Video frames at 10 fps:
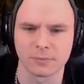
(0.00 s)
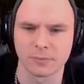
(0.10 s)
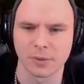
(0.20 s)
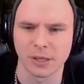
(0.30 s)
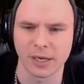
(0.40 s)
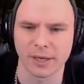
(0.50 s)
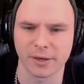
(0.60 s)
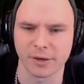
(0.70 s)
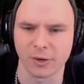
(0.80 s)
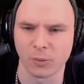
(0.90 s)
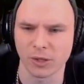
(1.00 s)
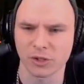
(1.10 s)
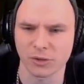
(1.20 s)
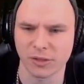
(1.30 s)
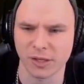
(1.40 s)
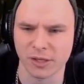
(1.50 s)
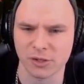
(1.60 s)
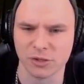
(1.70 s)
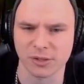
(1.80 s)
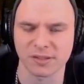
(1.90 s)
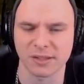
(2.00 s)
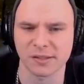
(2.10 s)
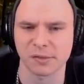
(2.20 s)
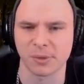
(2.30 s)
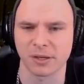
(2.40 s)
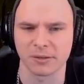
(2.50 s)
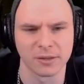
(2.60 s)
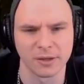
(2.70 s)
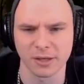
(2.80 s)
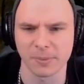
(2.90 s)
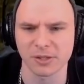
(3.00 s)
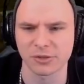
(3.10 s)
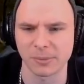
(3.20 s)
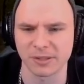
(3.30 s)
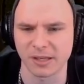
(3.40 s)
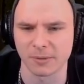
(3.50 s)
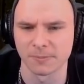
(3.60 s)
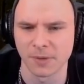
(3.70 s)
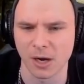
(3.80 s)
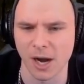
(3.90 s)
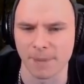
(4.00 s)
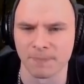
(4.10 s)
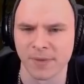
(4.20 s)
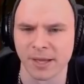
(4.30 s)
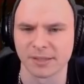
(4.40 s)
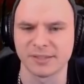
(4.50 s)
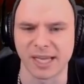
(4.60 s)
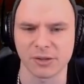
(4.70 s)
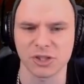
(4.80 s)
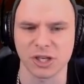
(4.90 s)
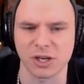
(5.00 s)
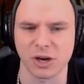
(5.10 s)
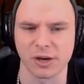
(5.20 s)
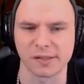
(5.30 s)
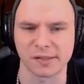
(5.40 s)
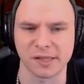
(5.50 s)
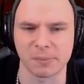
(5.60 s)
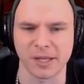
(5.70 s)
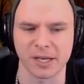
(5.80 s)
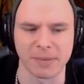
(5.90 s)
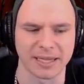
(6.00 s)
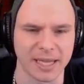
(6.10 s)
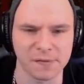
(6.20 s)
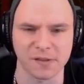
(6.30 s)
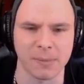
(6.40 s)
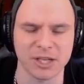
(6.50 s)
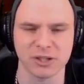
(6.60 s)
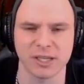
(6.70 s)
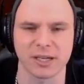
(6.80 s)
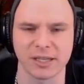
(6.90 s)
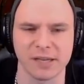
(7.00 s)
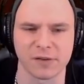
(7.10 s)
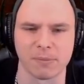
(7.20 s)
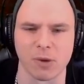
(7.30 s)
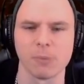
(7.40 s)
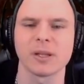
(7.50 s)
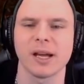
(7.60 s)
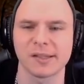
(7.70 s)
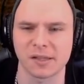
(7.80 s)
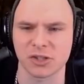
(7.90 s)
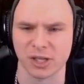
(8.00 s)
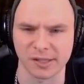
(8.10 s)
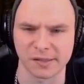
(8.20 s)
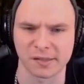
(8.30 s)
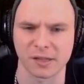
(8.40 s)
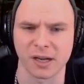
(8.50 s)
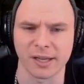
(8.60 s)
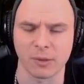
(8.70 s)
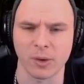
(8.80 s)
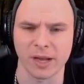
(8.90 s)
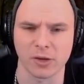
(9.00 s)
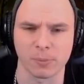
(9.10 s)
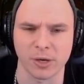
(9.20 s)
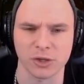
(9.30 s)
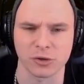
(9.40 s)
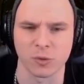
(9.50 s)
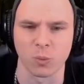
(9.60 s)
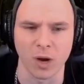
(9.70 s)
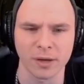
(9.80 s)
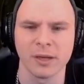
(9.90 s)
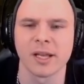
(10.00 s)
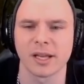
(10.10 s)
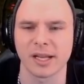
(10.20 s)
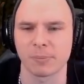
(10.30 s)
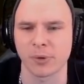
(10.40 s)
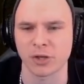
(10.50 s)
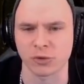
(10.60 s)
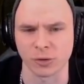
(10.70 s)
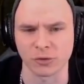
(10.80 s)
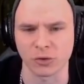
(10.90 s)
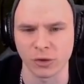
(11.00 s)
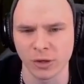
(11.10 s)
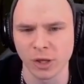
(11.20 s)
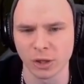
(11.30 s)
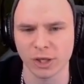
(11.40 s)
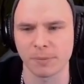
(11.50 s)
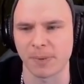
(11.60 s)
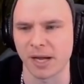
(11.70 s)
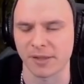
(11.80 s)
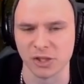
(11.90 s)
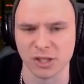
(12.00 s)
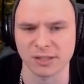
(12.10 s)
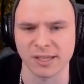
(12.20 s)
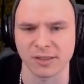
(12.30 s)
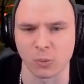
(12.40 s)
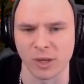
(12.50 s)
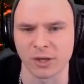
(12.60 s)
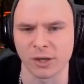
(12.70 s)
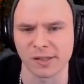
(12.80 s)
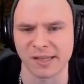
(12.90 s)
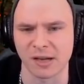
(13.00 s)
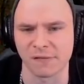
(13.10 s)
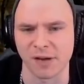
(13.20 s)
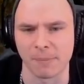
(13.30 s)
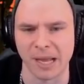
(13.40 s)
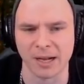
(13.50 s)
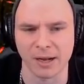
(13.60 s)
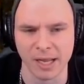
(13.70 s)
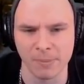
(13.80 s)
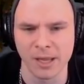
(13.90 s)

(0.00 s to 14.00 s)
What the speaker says: I don't know what you're thinking, sugar tits, but you're in a bit of trouble, doll. Alright, down she goes. I see a play to my left. I'm actually going to leave her immobilized and chase this guy. That way I've got pressure on 1. Going to get pressure on 2. Look at her pathing. She's going to take the window because of how far back I am.